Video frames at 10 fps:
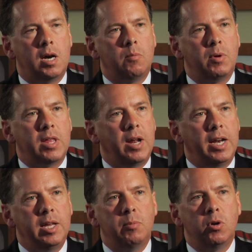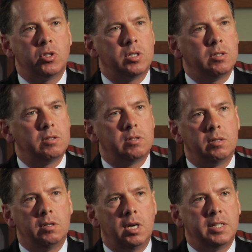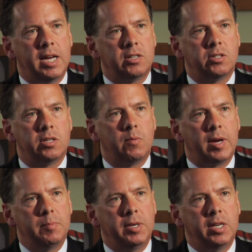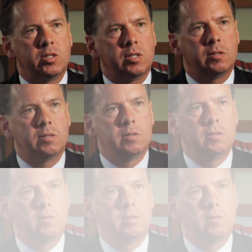without any emotions attached to the recommendations.